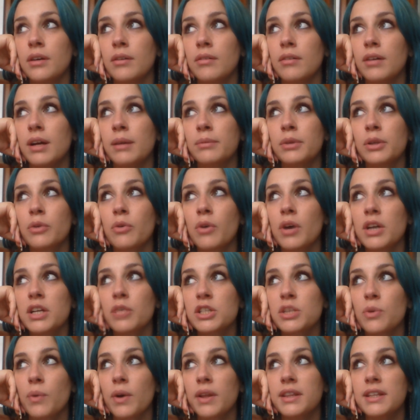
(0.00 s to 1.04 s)
Well, I'm not quite
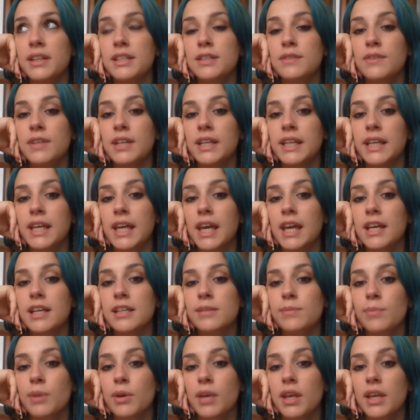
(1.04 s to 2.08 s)
sure what this feeling
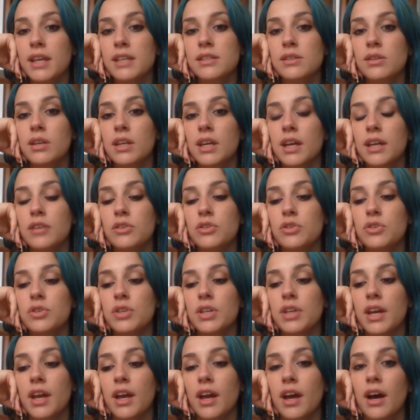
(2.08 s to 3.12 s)
is, but yesterday and
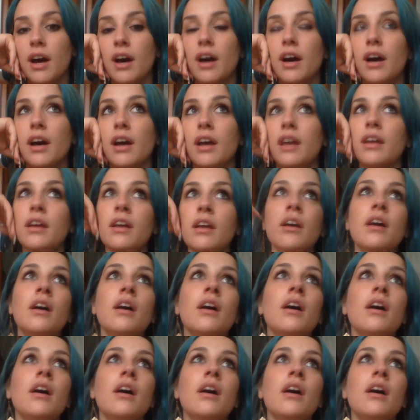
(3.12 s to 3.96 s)
today I